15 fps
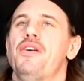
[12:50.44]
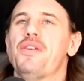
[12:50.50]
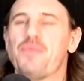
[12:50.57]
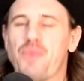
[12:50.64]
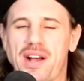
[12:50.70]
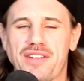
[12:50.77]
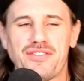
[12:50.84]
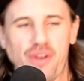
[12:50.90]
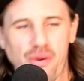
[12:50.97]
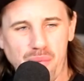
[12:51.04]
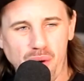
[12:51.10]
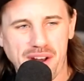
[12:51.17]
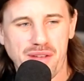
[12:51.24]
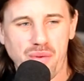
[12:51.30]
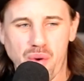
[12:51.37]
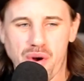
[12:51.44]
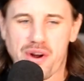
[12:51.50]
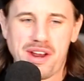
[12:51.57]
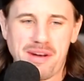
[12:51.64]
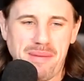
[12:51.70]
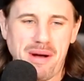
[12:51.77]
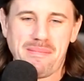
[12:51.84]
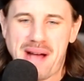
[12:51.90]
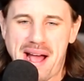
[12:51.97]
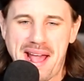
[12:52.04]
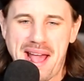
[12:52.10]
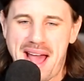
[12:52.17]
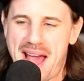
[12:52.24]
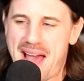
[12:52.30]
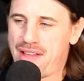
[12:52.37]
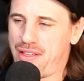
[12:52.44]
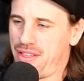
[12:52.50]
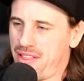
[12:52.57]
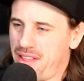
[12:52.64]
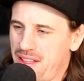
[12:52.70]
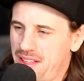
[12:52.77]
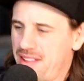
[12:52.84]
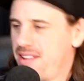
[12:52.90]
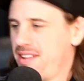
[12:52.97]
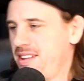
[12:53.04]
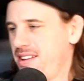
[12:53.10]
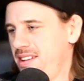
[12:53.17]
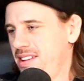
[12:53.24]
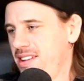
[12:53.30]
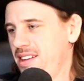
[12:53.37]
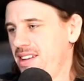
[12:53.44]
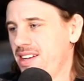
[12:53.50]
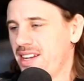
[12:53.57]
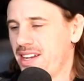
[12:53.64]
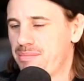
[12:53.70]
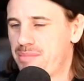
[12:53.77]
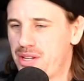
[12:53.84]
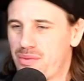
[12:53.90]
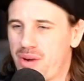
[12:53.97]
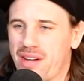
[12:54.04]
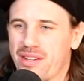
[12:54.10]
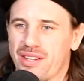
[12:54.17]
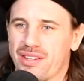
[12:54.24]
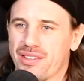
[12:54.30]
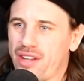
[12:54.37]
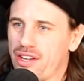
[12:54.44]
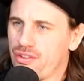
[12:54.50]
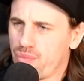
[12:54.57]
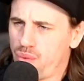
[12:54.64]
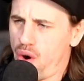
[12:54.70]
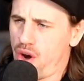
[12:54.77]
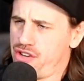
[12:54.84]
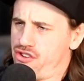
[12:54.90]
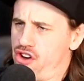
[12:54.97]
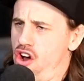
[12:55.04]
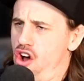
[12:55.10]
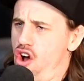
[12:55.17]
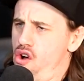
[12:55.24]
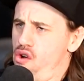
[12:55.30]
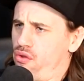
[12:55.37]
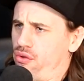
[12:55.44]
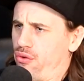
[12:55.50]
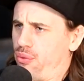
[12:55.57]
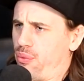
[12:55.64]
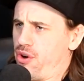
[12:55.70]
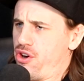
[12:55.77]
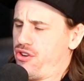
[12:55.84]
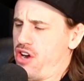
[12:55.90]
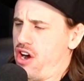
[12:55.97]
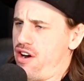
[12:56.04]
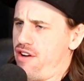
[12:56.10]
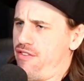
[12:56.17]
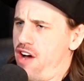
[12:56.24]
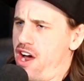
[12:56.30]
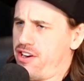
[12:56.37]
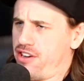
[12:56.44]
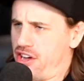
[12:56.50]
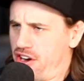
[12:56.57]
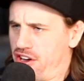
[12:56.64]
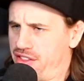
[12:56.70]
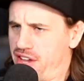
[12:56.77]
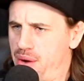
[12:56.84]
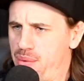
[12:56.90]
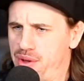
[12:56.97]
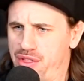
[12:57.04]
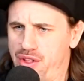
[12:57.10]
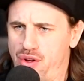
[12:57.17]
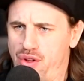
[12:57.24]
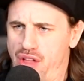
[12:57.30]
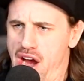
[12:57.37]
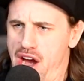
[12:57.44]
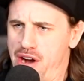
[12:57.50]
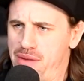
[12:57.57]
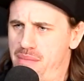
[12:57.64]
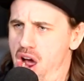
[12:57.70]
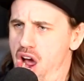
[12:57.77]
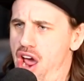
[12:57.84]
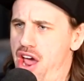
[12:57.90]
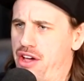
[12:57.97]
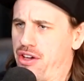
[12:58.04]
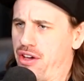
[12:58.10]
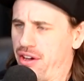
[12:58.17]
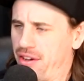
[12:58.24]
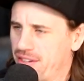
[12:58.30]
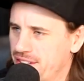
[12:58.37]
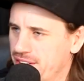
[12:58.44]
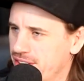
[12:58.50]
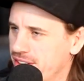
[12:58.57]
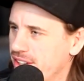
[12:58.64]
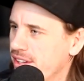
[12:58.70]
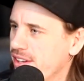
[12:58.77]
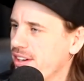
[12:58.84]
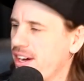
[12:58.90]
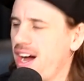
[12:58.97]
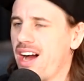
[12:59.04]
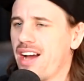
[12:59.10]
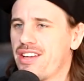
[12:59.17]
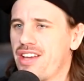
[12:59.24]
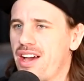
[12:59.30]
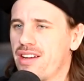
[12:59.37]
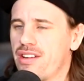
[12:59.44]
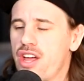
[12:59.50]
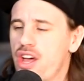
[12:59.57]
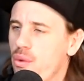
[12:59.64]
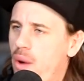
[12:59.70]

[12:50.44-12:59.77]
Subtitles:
Why is nobody worried about my ass? Meanwhile, they're like, Roy Jones, were you terrified to get in there with old Iron Mike? Yeah.